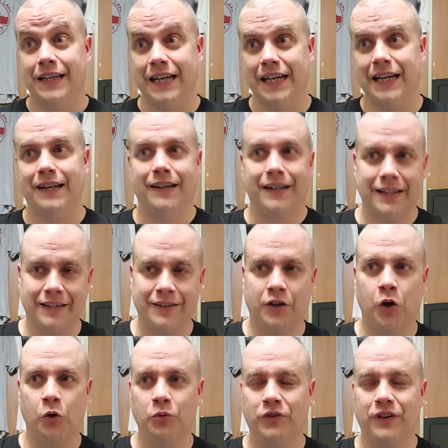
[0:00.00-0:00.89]
It, it
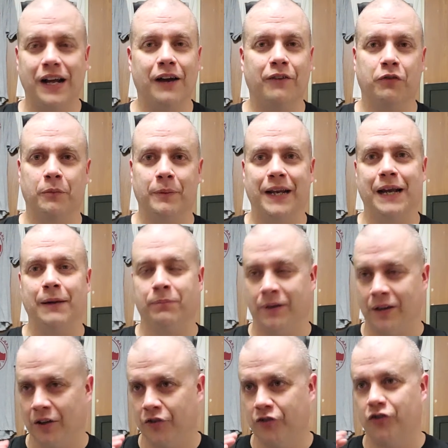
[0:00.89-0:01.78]
goes down from an A
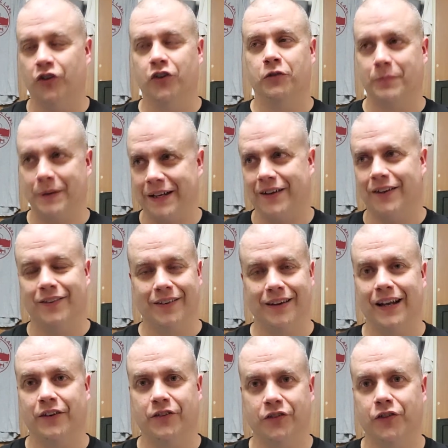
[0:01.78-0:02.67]
plus just because of
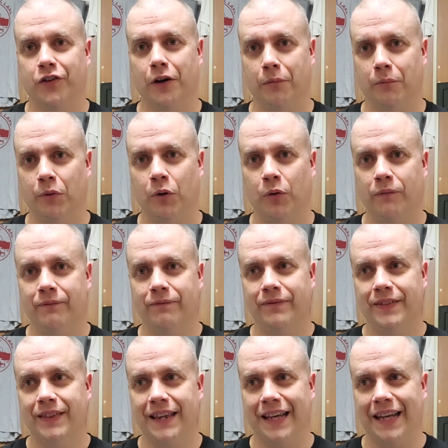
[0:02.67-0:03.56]
that stumble.
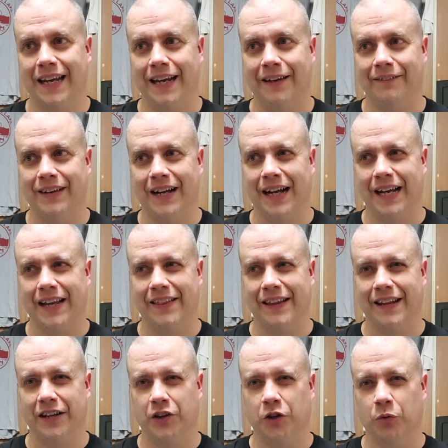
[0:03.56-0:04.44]
And I
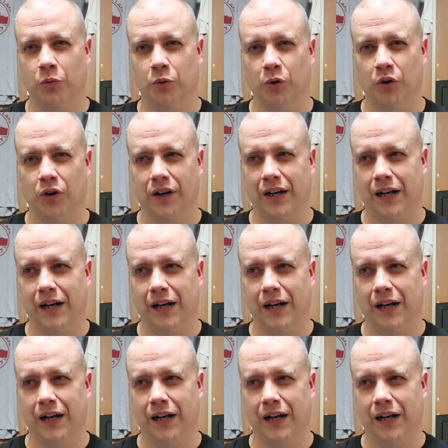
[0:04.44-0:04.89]
think there were a